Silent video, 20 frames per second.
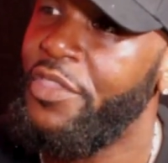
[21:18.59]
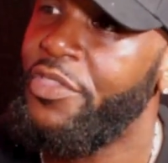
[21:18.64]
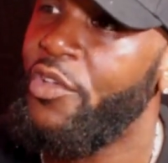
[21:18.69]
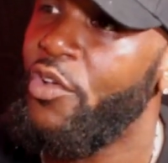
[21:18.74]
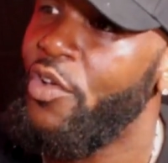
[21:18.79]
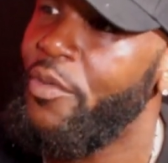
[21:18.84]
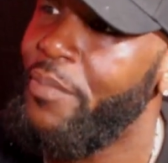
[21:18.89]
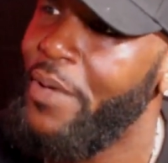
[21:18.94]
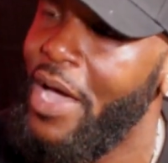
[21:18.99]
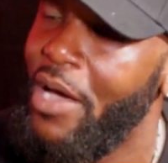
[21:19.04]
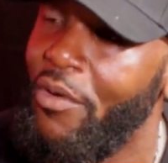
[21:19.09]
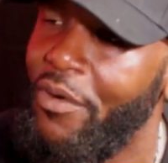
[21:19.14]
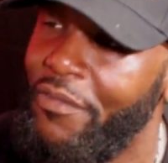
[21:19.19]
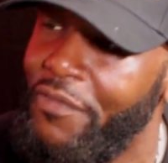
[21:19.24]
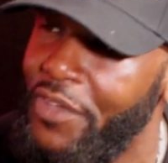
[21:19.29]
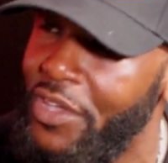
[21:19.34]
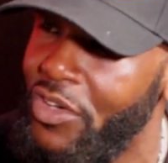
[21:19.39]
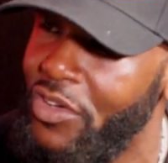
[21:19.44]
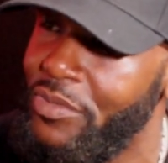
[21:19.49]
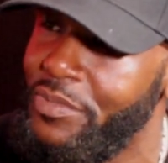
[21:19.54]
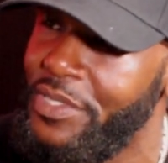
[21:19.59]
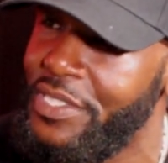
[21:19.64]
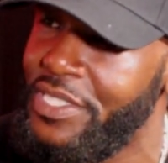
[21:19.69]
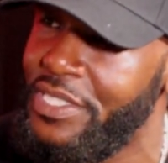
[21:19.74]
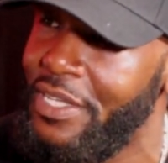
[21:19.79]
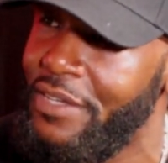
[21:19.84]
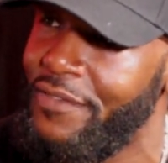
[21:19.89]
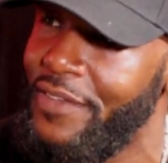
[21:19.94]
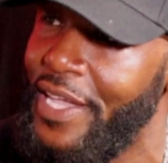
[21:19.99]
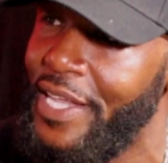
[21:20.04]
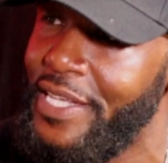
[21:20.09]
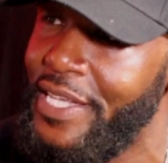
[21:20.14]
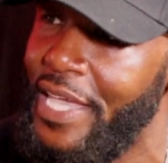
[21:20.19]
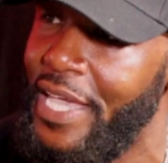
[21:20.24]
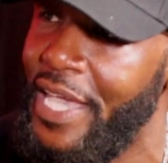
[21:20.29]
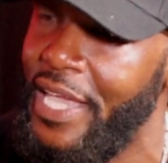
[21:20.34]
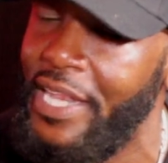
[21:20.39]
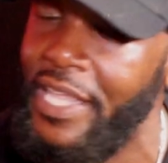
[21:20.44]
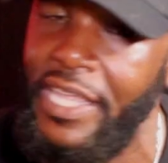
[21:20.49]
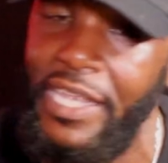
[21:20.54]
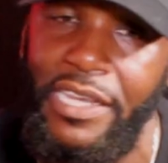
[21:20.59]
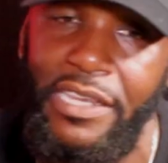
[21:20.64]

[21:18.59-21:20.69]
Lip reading: Third Power Films, and stuff like that,